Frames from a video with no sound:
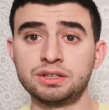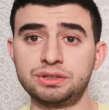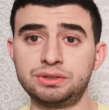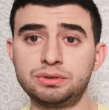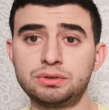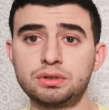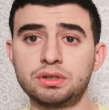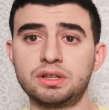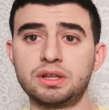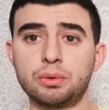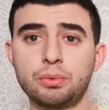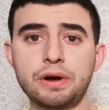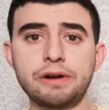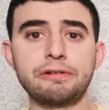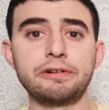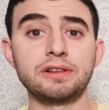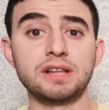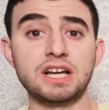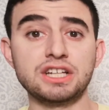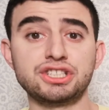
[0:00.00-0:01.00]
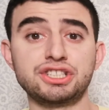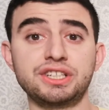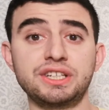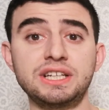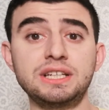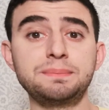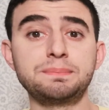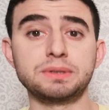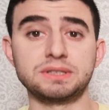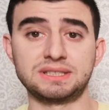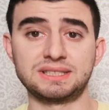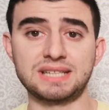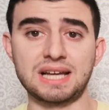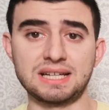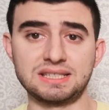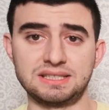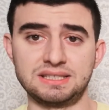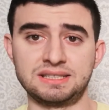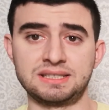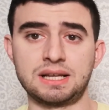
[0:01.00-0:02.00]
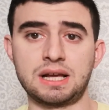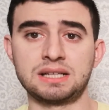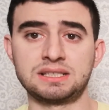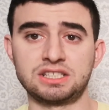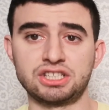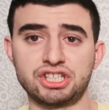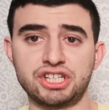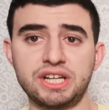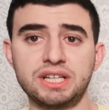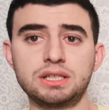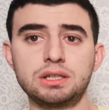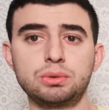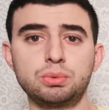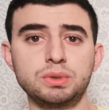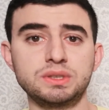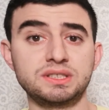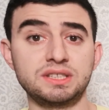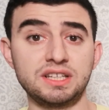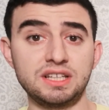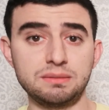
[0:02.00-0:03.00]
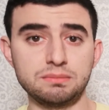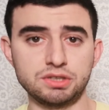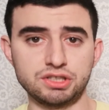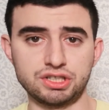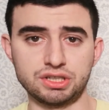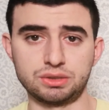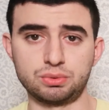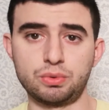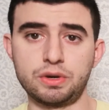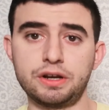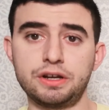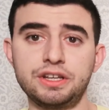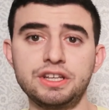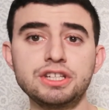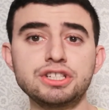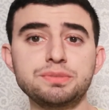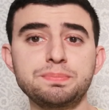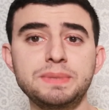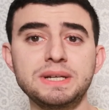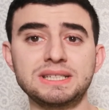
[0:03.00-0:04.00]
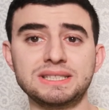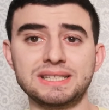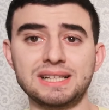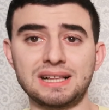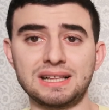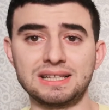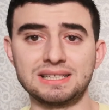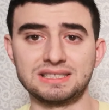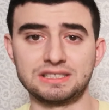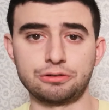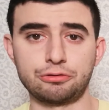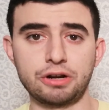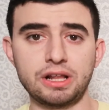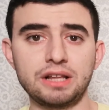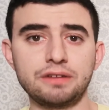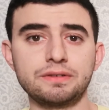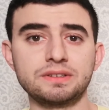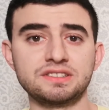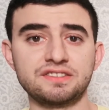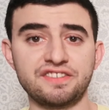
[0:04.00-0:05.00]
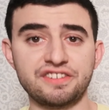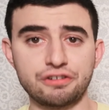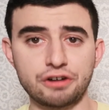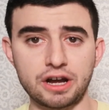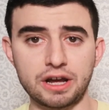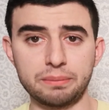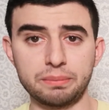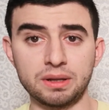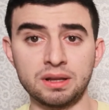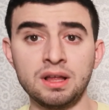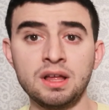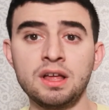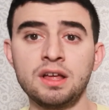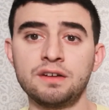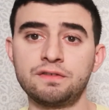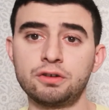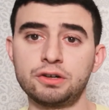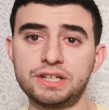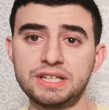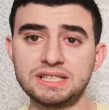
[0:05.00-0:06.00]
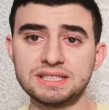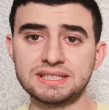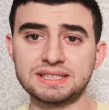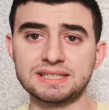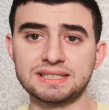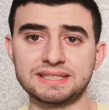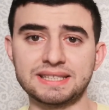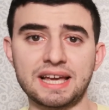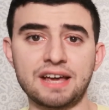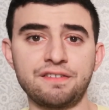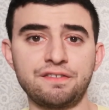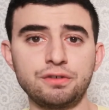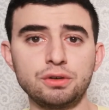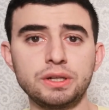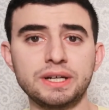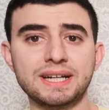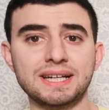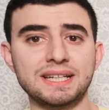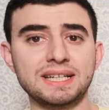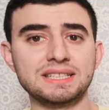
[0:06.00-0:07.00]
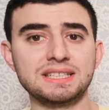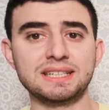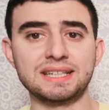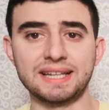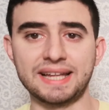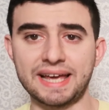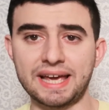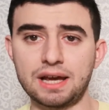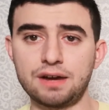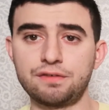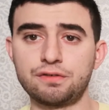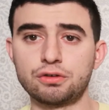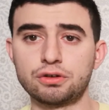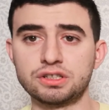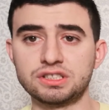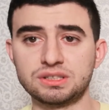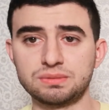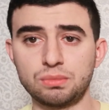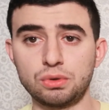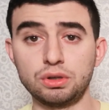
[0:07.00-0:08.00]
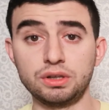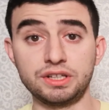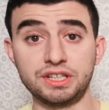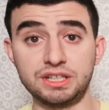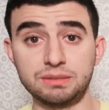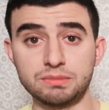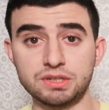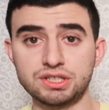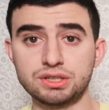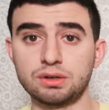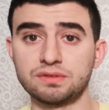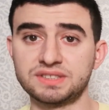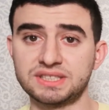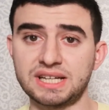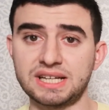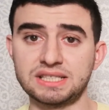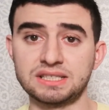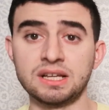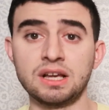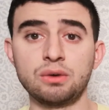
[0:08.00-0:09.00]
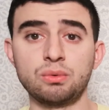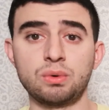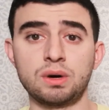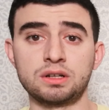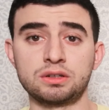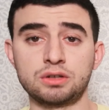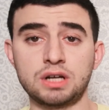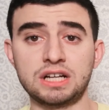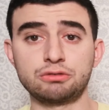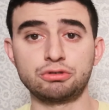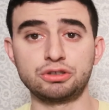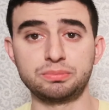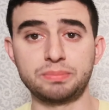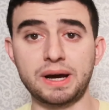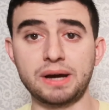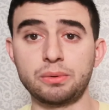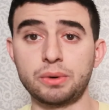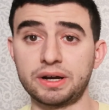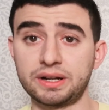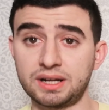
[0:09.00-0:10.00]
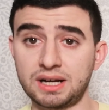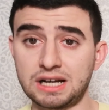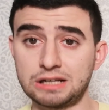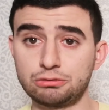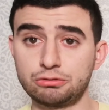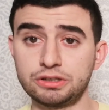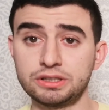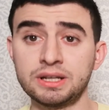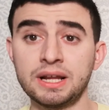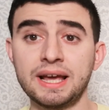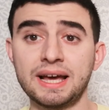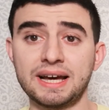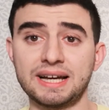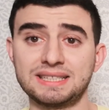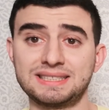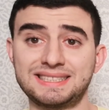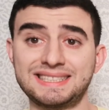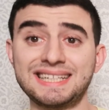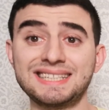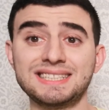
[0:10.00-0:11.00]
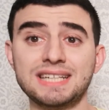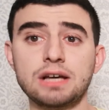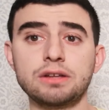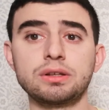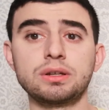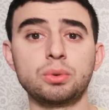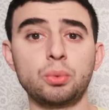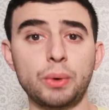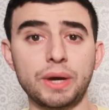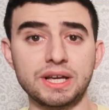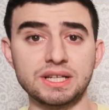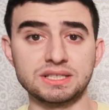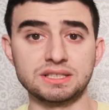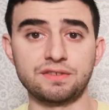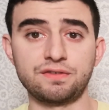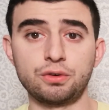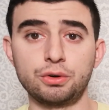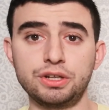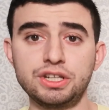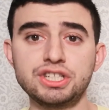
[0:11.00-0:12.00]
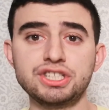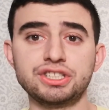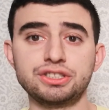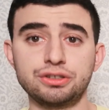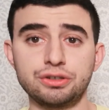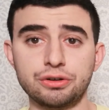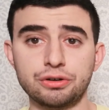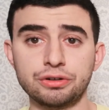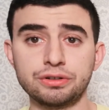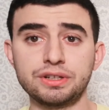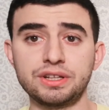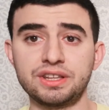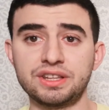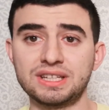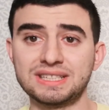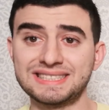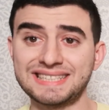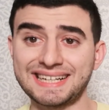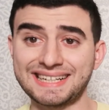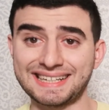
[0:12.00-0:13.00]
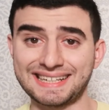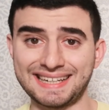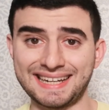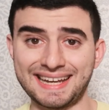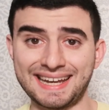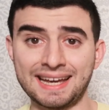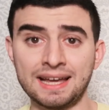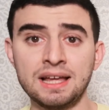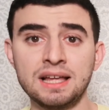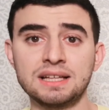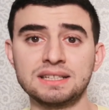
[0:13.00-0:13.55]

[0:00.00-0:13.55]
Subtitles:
due to the very large input sizes associated with images, where each pixel is a relevant variable. For instance, a fully connected layer for a small image of size 100 by 100 has 10,000 weights for each neuron in the second layer.